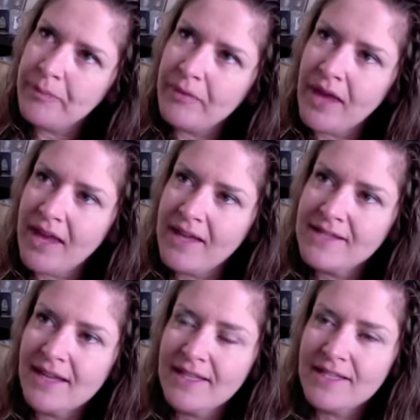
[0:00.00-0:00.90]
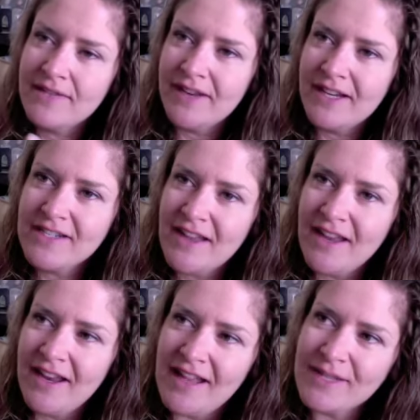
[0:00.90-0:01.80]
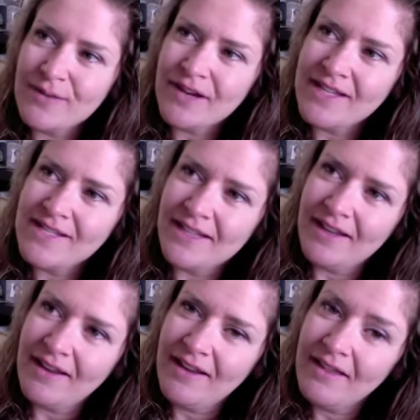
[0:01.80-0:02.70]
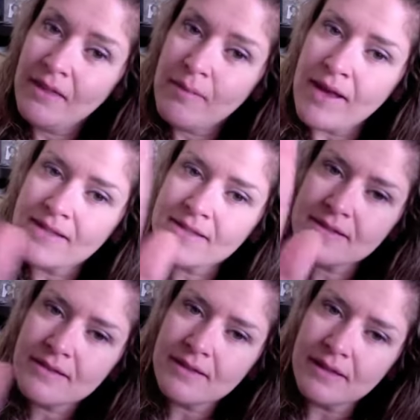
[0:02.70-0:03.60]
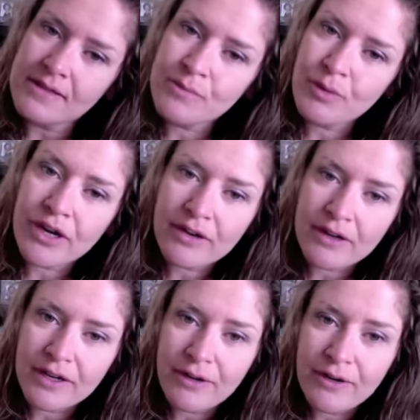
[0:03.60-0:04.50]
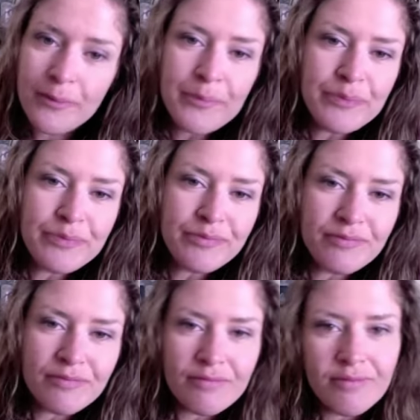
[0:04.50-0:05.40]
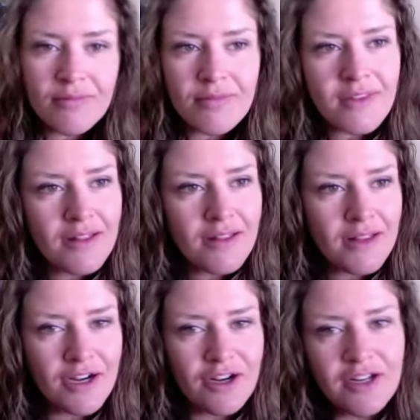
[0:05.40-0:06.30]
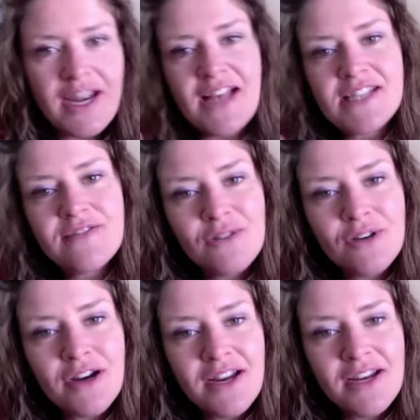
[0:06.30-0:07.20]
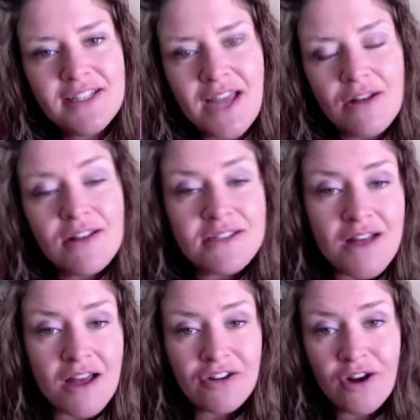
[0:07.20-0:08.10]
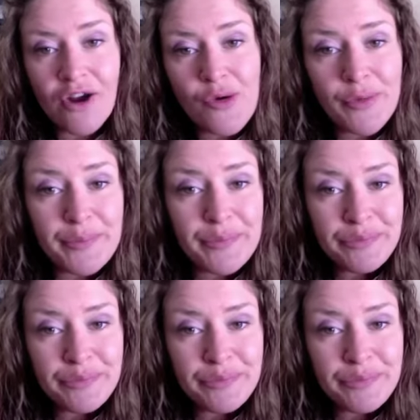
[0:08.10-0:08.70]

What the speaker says: And I get to the finish line, and that's where I see the best little support crew that a girl could ask for in a town that is not her own,